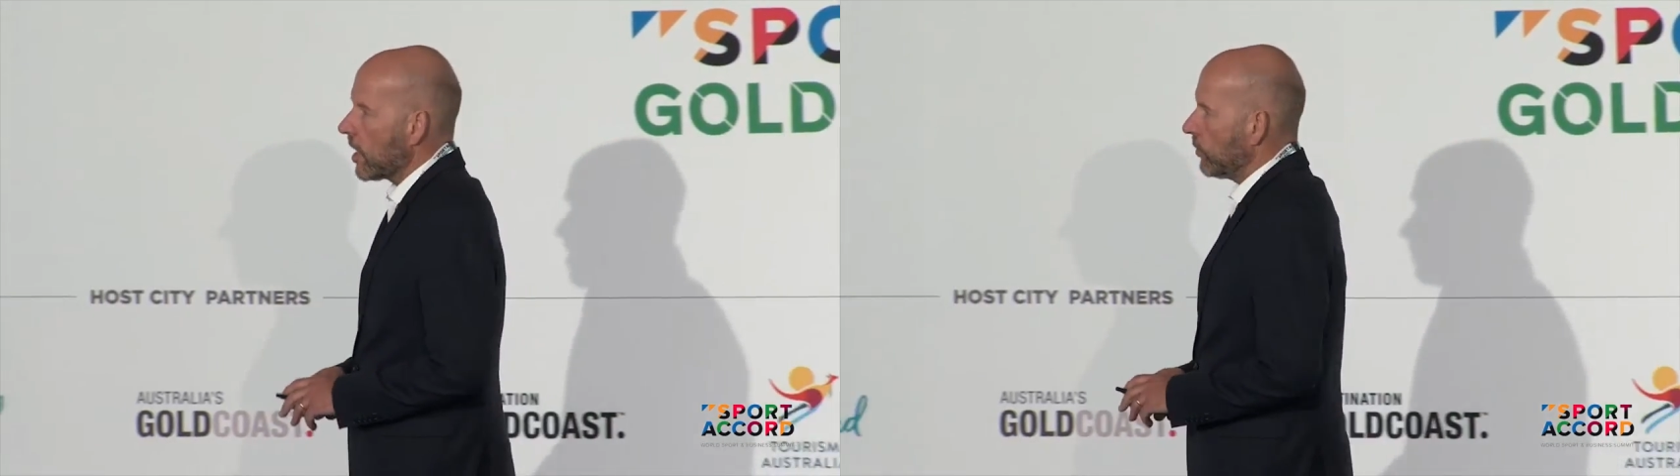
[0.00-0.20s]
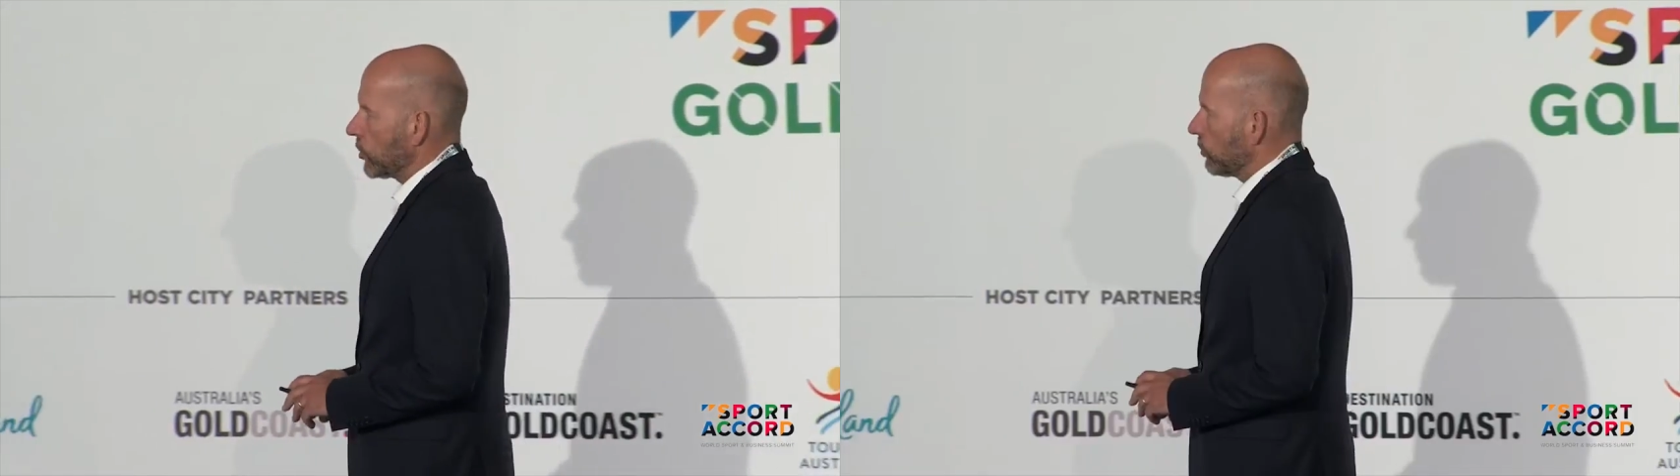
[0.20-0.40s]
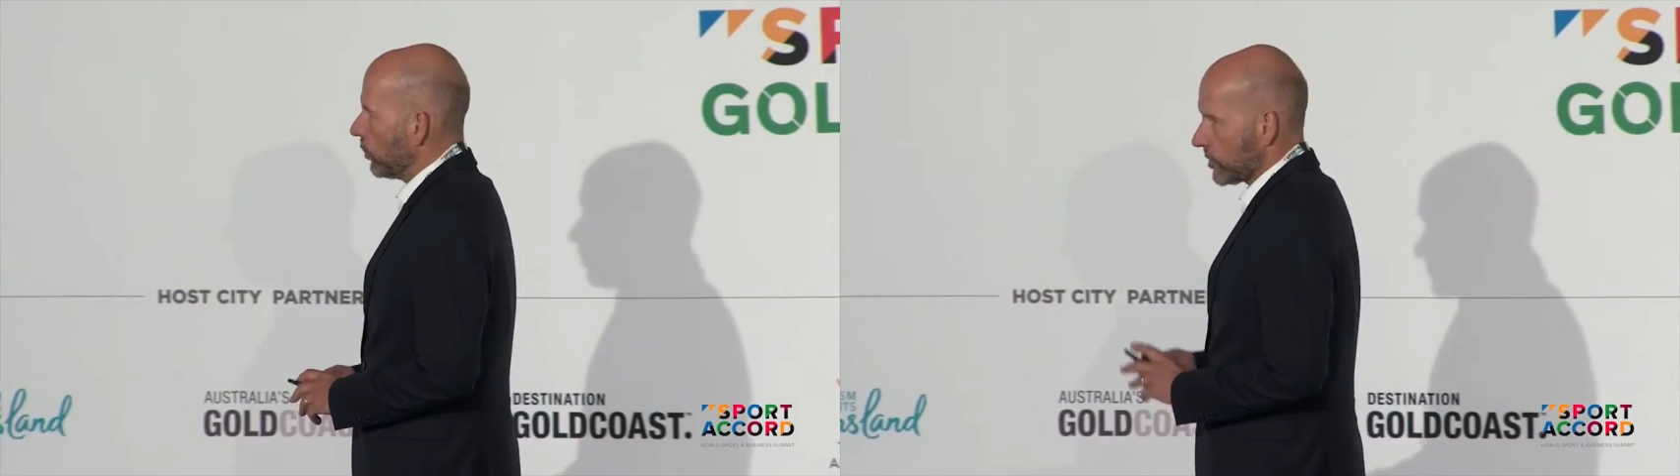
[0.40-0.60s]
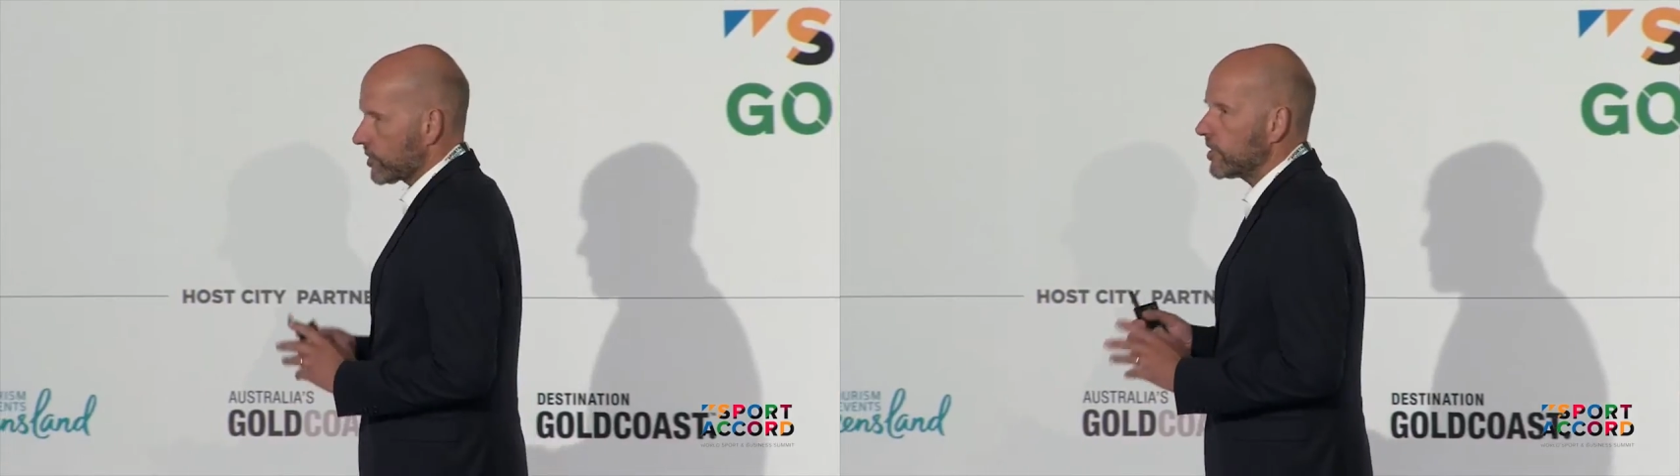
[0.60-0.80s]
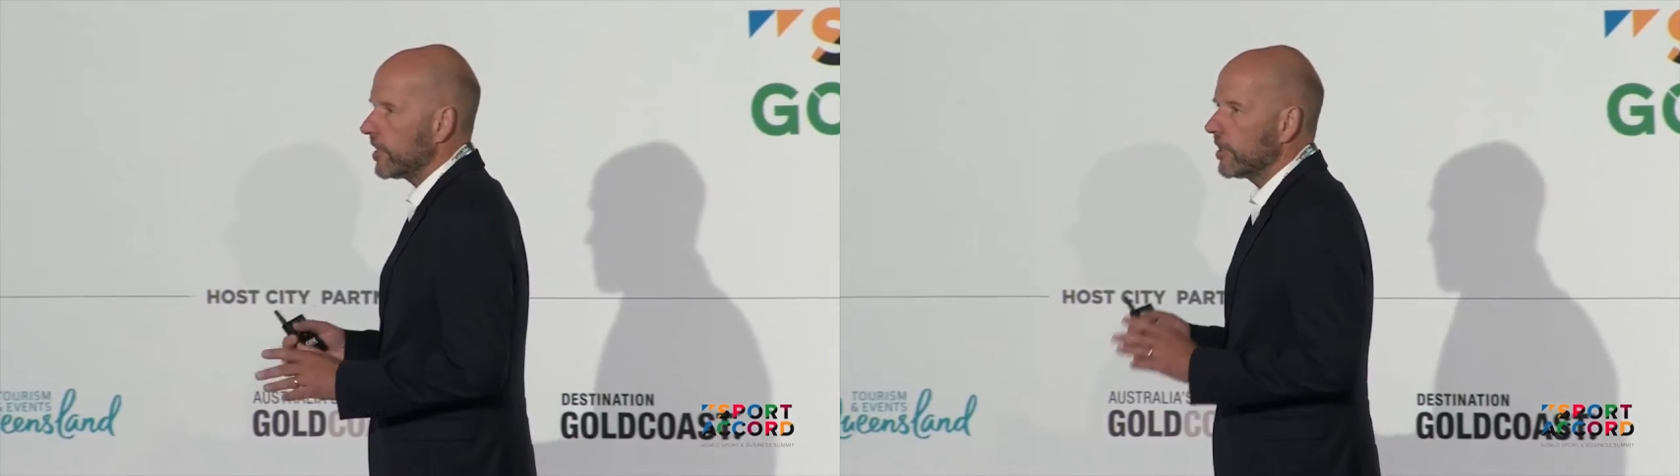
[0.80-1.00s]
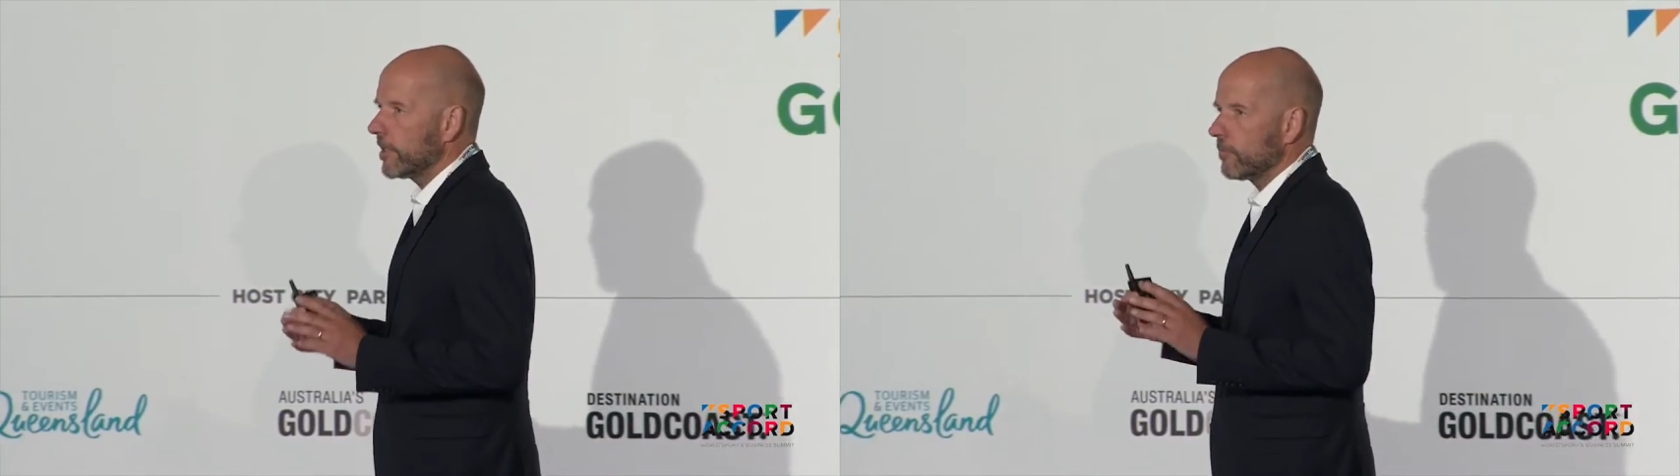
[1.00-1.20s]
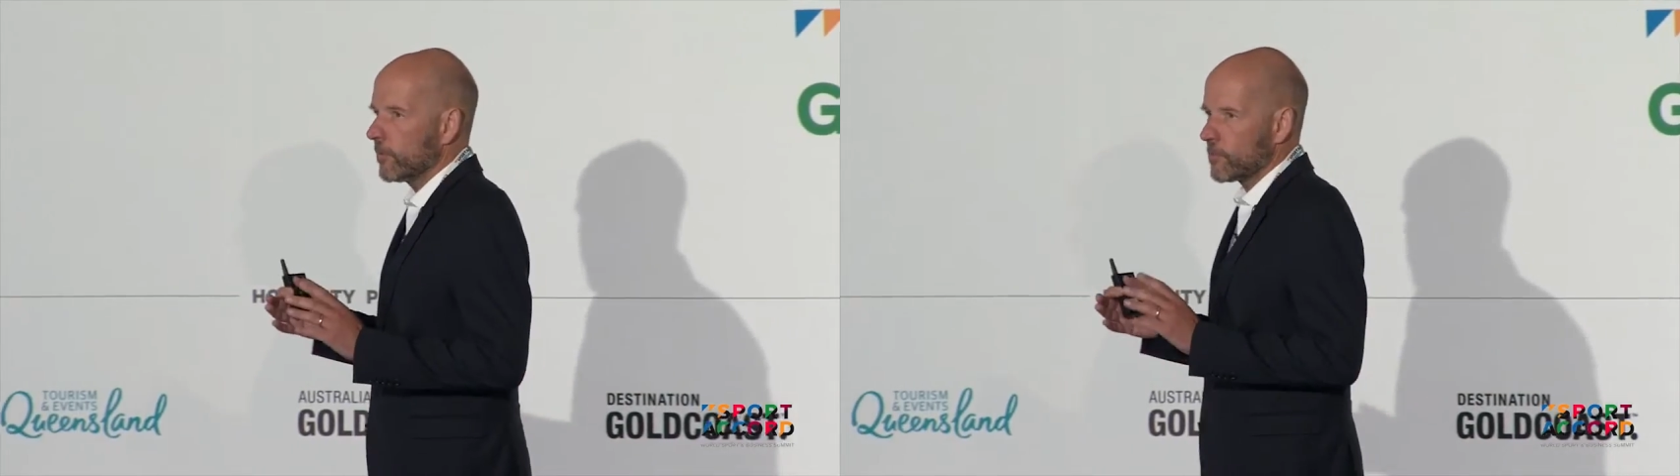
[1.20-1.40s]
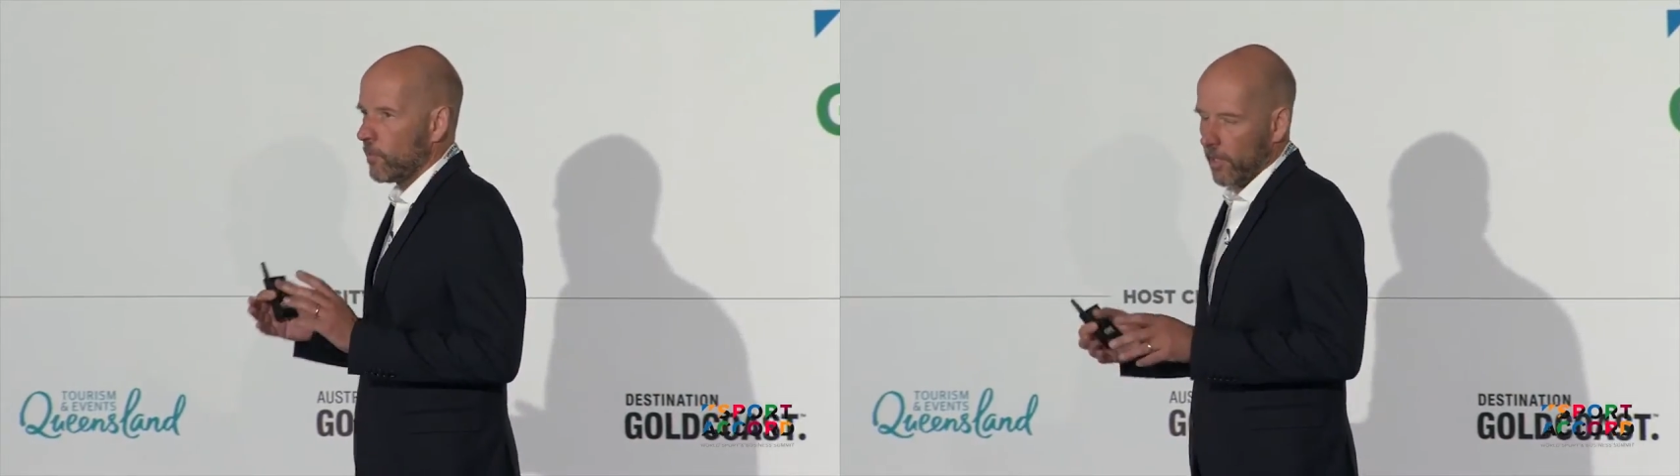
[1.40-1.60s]
which was dealing
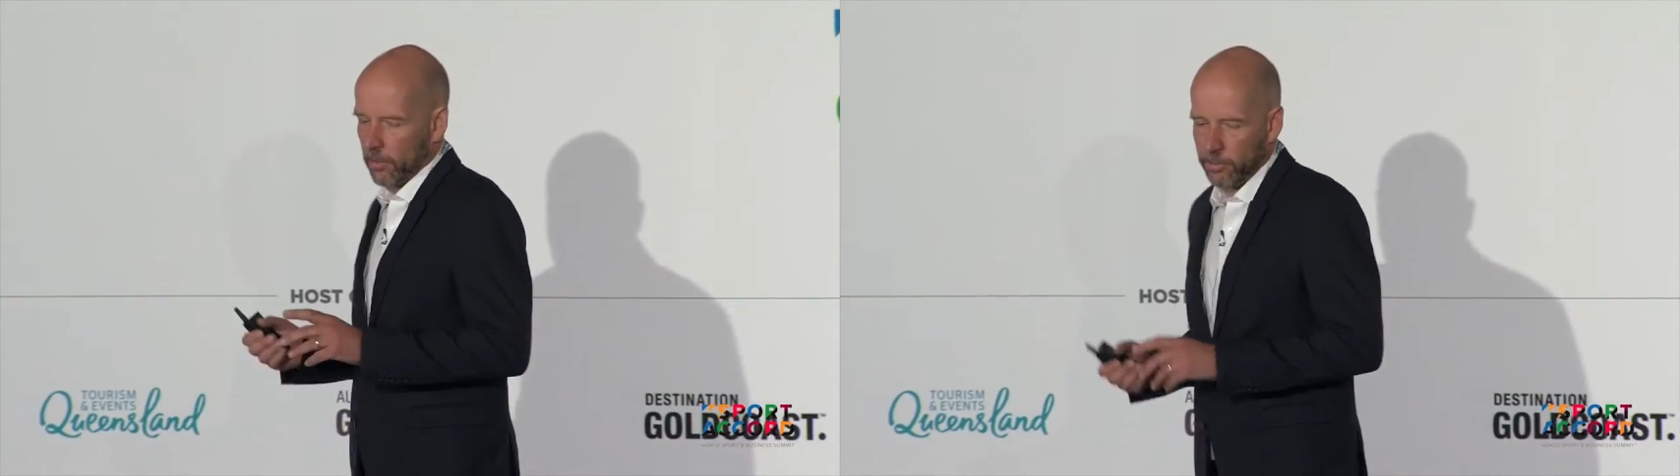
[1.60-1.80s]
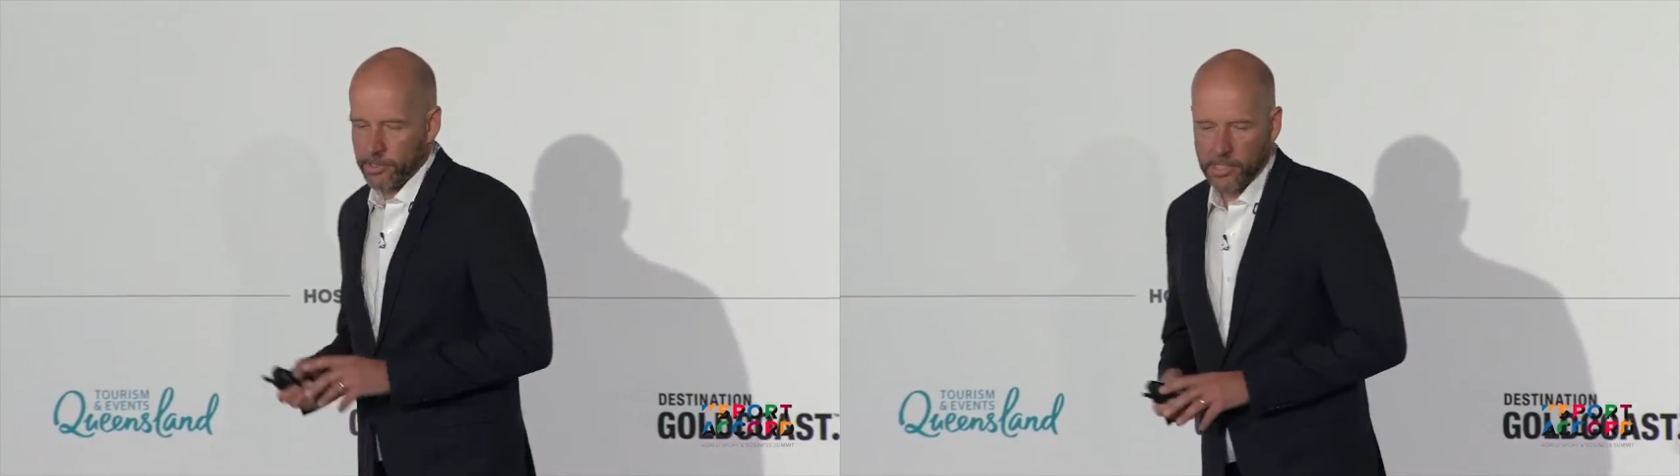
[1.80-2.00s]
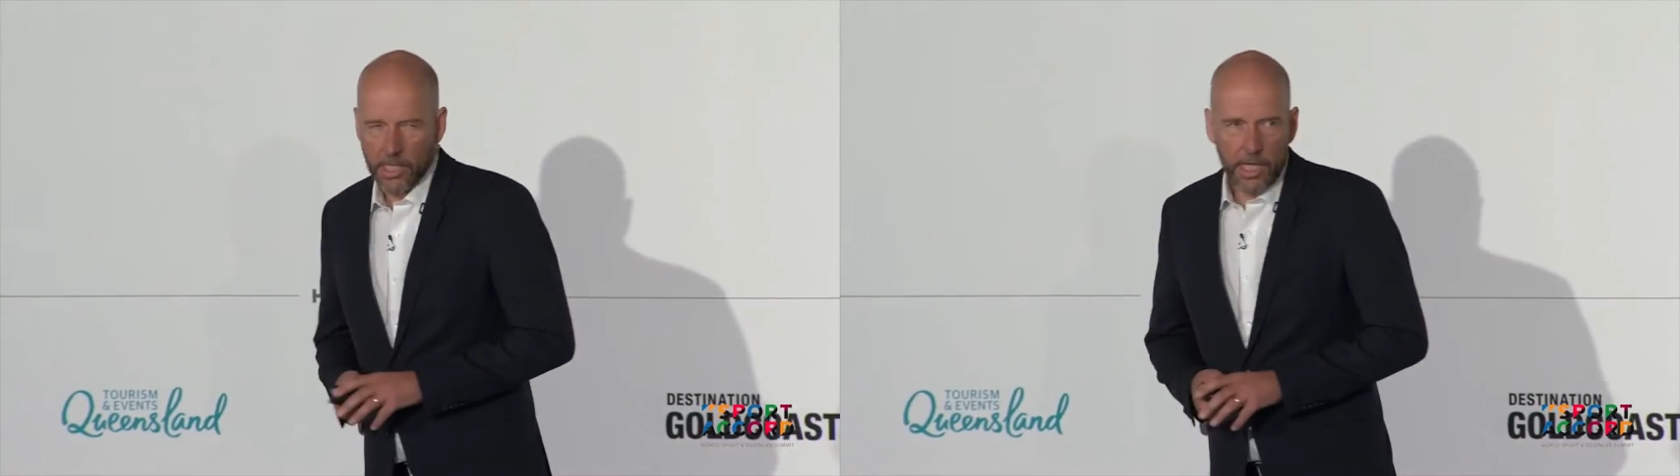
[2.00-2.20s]
with wearables.